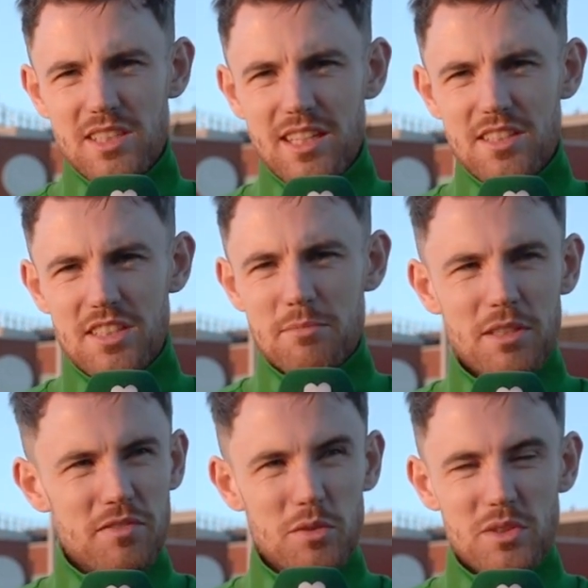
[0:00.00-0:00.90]
his energy in
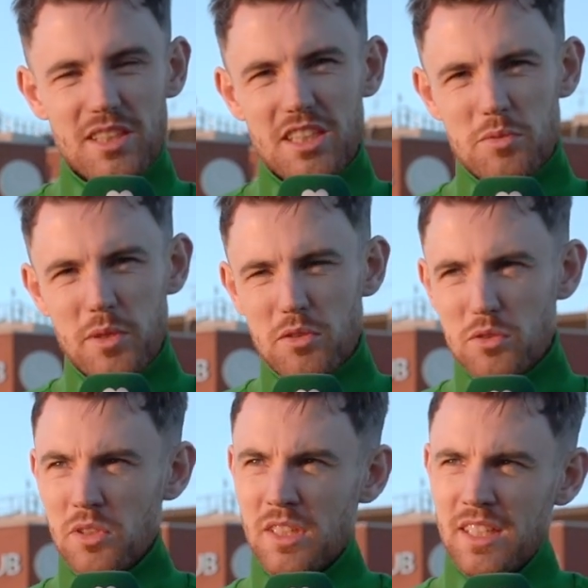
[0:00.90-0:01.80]
midfield today as well.
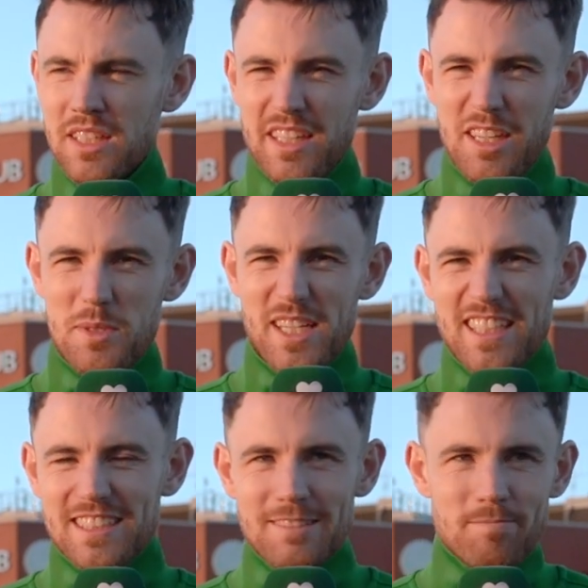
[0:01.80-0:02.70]
So he was
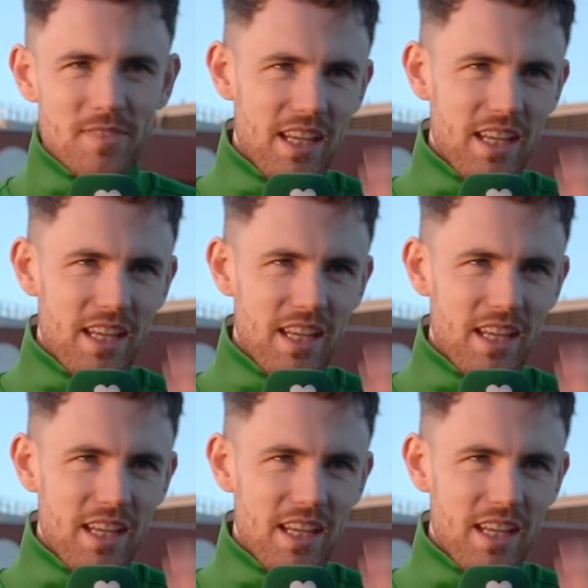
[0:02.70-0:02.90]
excellent.